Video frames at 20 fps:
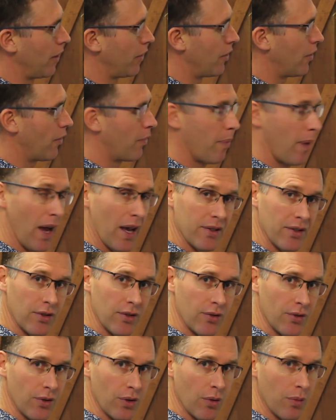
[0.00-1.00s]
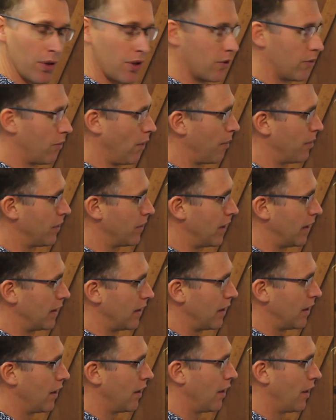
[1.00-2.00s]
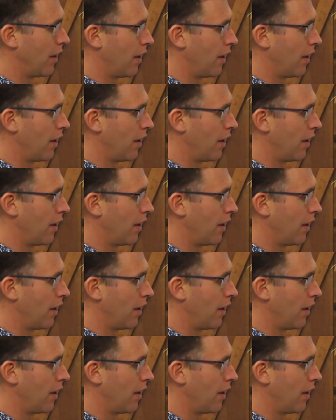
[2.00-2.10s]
nerve passes through, which is represented